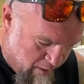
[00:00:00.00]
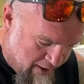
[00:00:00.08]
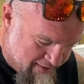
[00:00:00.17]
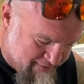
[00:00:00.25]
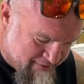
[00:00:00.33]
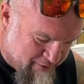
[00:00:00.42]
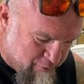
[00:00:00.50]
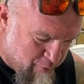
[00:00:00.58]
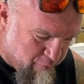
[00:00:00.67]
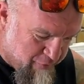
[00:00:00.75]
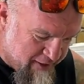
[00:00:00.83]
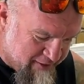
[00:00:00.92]
I still
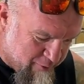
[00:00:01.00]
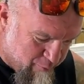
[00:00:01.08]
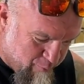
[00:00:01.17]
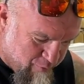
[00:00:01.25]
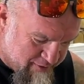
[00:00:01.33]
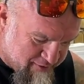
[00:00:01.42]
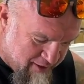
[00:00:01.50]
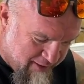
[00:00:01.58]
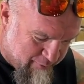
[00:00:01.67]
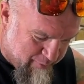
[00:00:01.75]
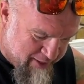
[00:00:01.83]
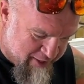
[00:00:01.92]
don't think that it's not
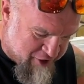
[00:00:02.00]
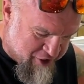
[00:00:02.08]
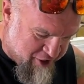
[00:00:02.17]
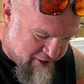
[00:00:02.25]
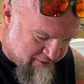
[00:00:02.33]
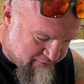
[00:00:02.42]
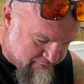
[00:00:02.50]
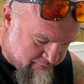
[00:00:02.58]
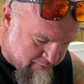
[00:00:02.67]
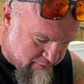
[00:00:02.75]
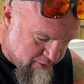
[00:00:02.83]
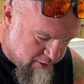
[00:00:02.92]
like we did shit.
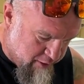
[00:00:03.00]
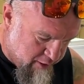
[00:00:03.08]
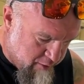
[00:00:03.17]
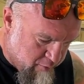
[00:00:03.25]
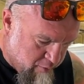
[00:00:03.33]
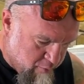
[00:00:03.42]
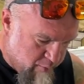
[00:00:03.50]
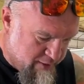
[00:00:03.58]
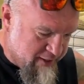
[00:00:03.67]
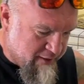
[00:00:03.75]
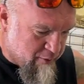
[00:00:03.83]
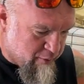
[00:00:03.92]
You know, we
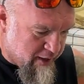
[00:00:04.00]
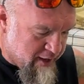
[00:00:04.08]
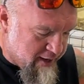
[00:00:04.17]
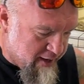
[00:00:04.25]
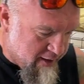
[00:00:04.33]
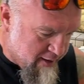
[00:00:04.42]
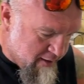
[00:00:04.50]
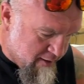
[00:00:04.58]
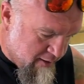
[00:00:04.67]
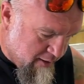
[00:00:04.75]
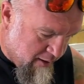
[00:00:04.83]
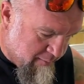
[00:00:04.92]
did okay.
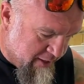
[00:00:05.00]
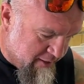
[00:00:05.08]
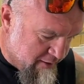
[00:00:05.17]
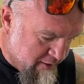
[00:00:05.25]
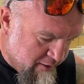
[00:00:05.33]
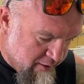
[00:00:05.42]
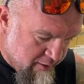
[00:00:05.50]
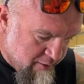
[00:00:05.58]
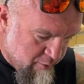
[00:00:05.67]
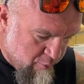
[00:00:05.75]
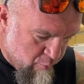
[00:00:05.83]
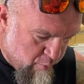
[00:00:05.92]
I mean,
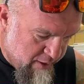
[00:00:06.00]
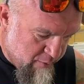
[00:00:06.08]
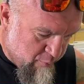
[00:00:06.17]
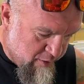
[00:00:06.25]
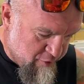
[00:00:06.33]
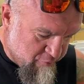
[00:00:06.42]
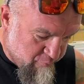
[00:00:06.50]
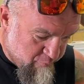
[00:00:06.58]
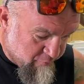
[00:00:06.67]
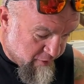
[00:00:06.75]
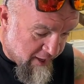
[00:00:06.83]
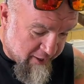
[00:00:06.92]
we
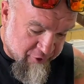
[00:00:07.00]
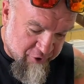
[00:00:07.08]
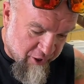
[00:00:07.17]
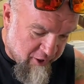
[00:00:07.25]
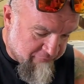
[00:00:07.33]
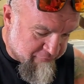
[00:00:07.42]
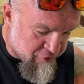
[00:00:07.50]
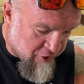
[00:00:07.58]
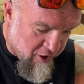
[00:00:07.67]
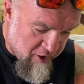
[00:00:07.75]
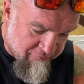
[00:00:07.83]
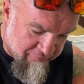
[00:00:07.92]
got a tough
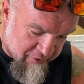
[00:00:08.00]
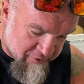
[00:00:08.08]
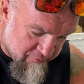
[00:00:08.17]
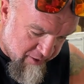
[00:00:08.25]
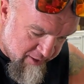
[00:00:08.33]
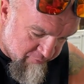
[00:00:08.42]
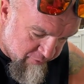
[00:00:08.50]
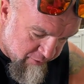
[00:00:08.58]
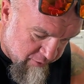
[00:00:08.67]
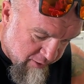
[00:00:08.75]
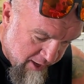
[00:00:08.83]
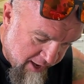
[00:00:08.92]
draw first round,
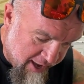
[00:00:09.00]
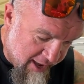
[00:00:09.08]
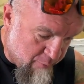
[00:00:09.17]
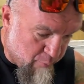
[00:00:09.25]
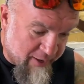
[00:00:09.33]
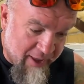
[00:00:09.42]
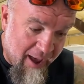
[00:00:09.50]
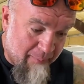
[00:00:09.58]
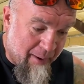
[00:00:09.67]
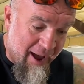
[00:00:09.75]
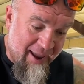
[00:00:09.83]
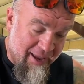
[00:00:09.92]
and we got
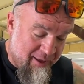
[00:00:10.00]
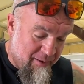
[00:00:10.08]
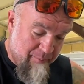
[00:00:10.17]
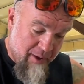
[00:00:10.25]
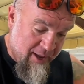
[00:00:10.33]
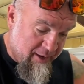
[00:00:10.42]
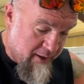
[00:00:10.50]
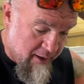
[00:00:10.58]
by him, man.